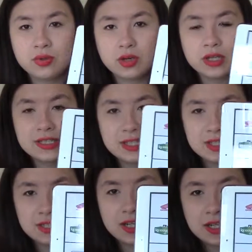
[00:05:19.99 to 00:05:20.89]

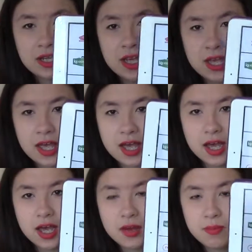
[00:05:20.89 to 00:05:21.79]
existing
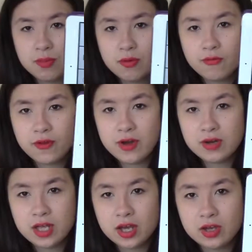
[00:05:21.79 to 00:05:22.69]

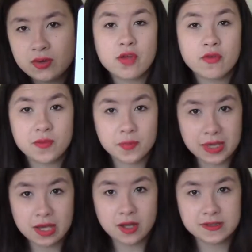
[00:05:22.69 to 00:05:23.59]
portfolio from your
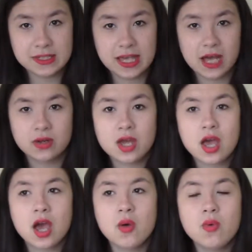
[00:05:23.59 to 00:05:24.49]
Behance account.
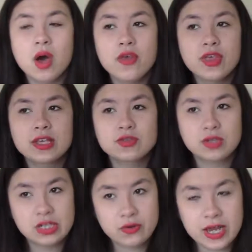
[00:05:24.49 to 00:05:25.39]
And what I think is
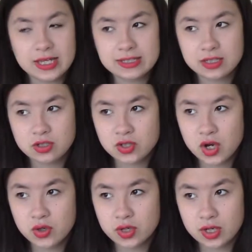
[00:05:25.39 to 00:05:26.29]
really great is that
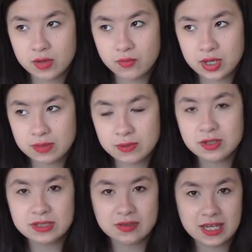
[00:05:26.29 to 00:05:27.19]

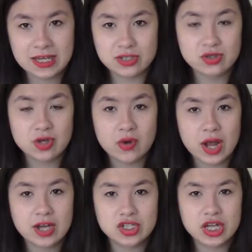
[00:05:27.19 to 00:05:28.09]
because of this, you don't
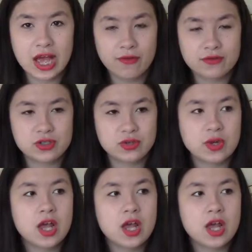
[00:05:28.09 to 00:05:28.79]
actually have to